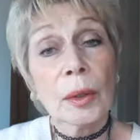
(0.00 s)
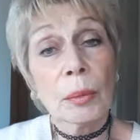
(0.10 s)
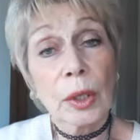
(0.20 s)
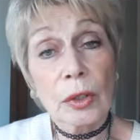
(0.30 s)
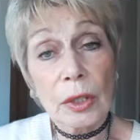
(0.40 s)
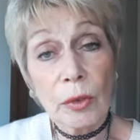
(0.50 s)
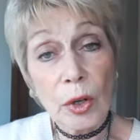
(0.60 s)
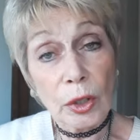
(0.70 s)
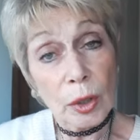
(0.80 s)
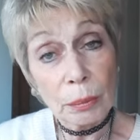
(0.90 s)
because I've
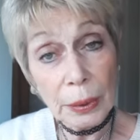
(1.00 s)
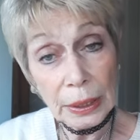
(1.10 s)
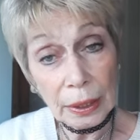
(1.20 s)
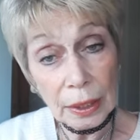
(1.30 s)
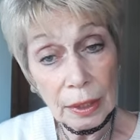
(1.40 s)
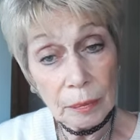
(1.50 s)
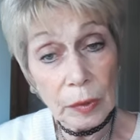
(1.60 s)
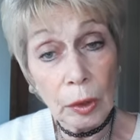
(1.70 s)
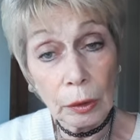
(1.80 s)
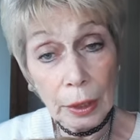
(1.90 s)
gone completely
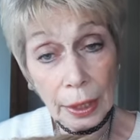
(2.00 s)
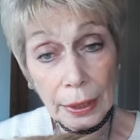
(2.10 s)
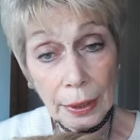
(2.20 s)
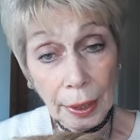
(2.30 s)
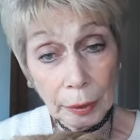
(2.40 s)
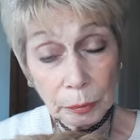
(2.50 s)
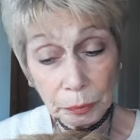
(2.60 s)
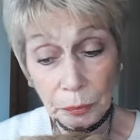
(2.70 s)
online now,